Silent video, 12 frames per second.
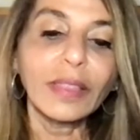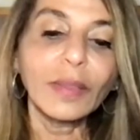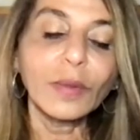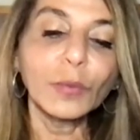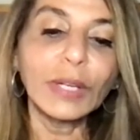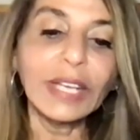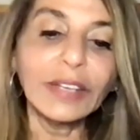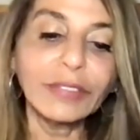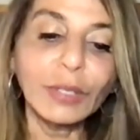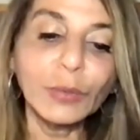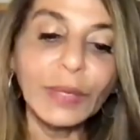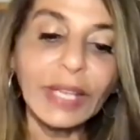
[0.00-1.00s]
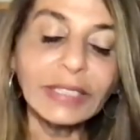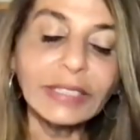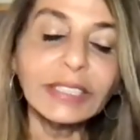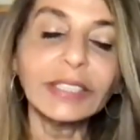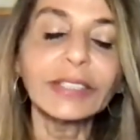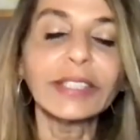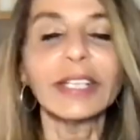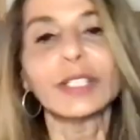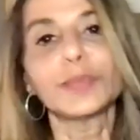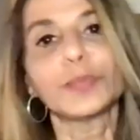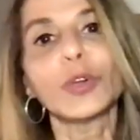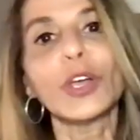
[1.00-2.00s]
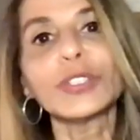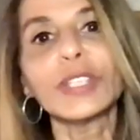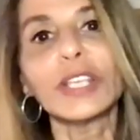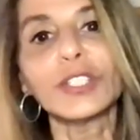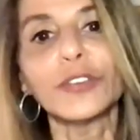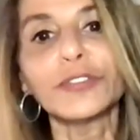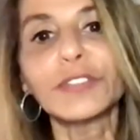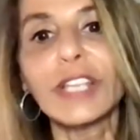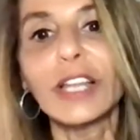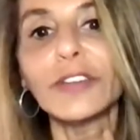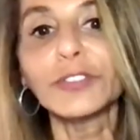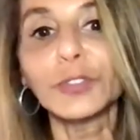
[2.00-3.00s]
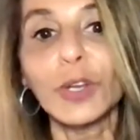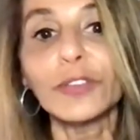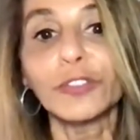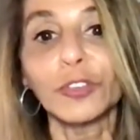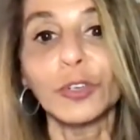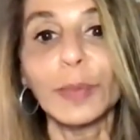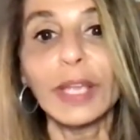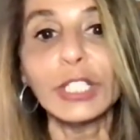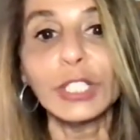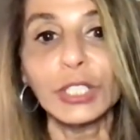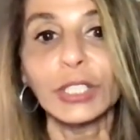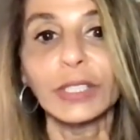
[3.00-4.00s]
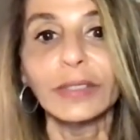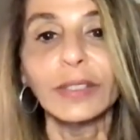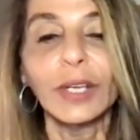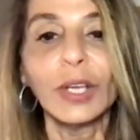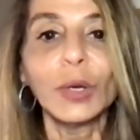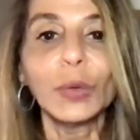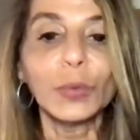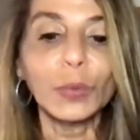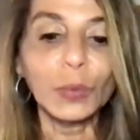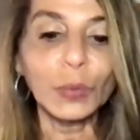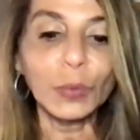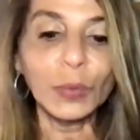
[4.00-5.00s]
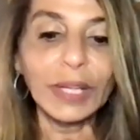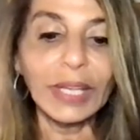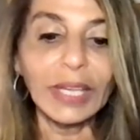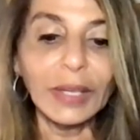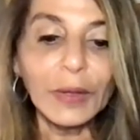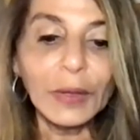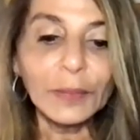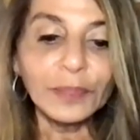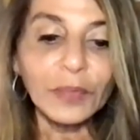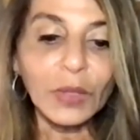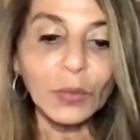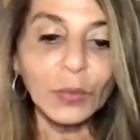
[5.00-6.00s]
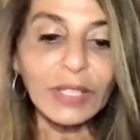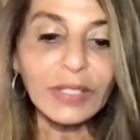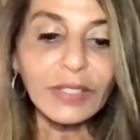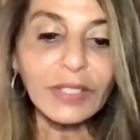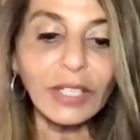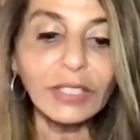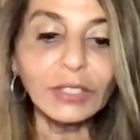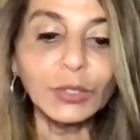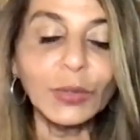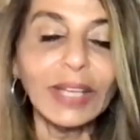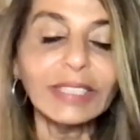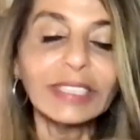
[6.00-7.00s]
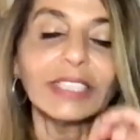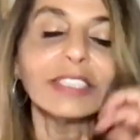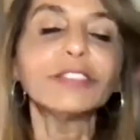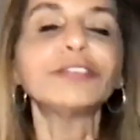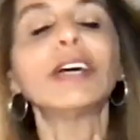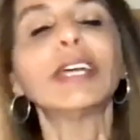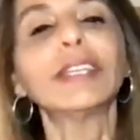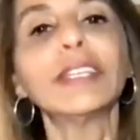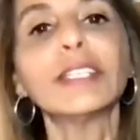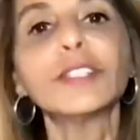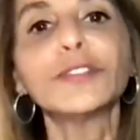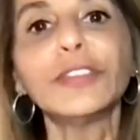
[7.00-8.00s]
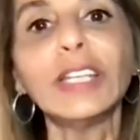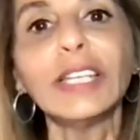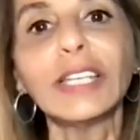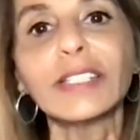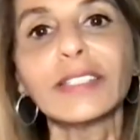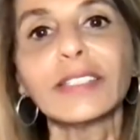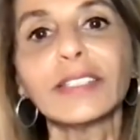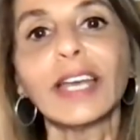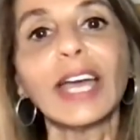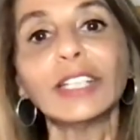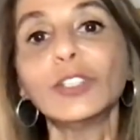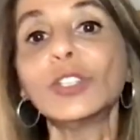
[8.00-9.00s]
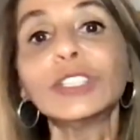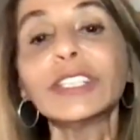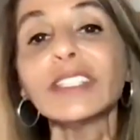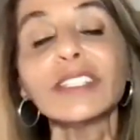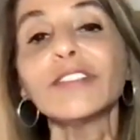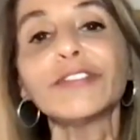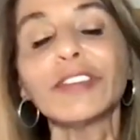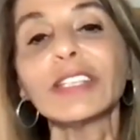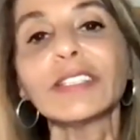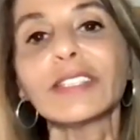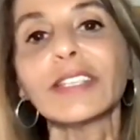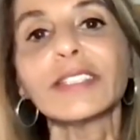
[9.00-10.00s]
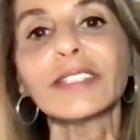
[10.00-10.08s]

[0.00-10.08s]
whenever we enter this process of self-transformation, we start to identify these feelings and all these defenses